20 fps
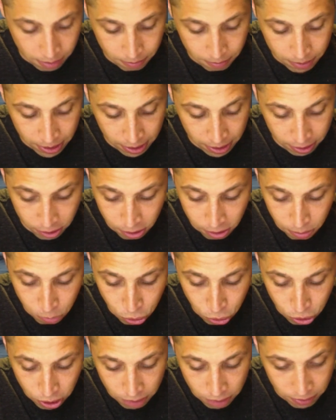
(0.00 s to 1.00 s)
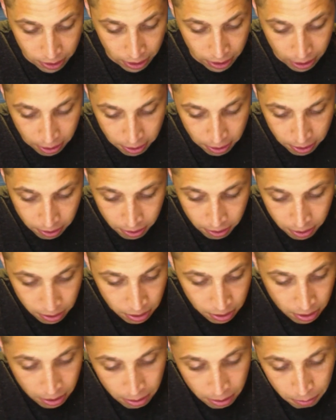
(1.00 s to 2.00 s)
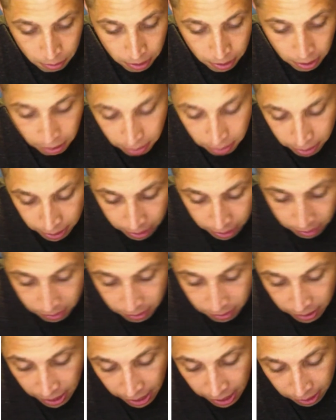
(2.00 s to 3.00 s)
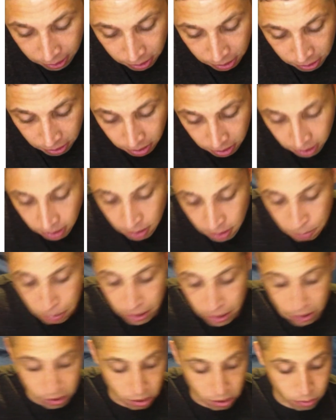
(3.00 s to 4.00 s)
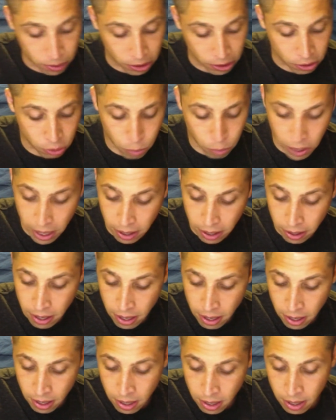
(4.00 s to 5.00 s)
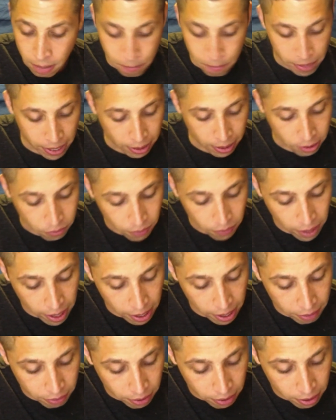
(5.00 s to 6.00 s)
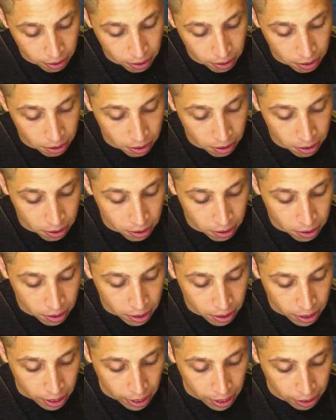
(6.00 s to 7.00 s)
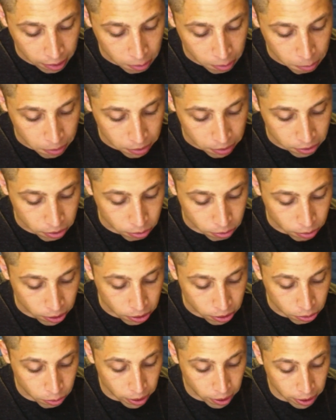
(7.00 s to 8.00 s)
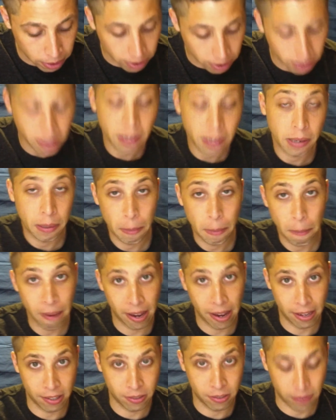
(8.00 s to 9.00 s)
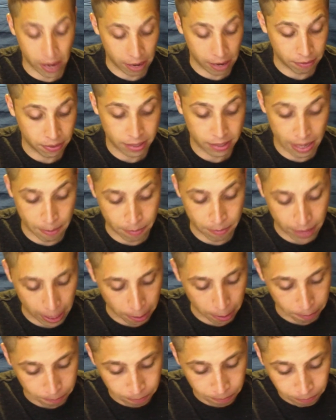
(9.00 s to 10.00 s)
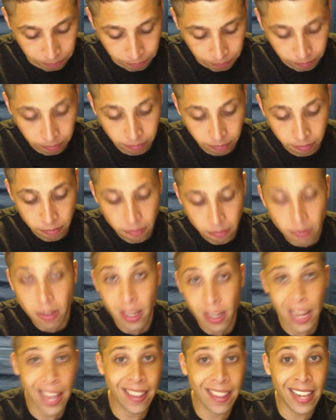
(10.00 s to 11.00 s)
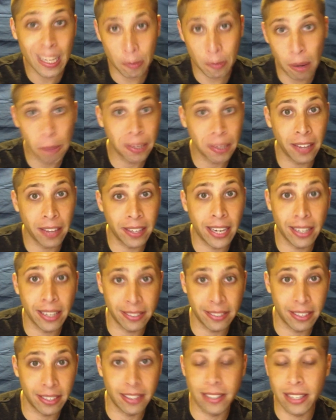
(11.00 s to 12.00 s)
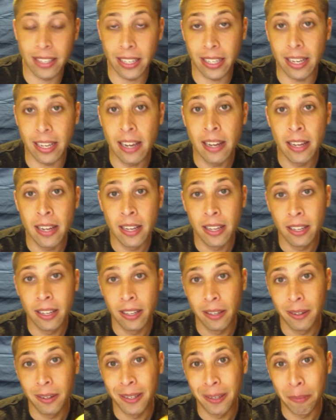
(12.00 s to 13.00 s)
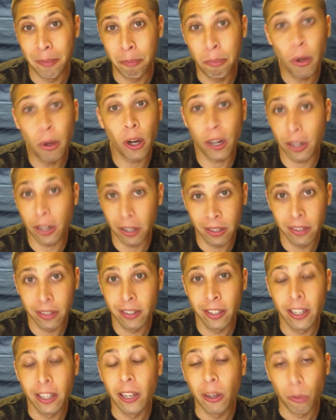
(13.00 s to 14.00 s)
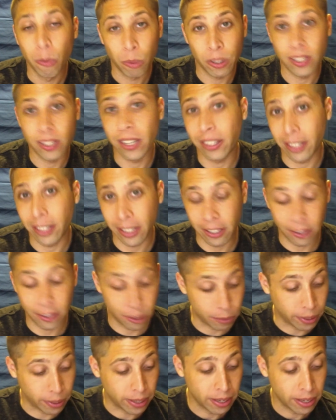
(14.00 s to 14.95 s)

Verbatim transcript: kind of smushing everything here, but there it is. x plus 3 squared minus 5, x plus 3 squared minus 5, same thing. And that's probably how the SAT book would tell you to do it.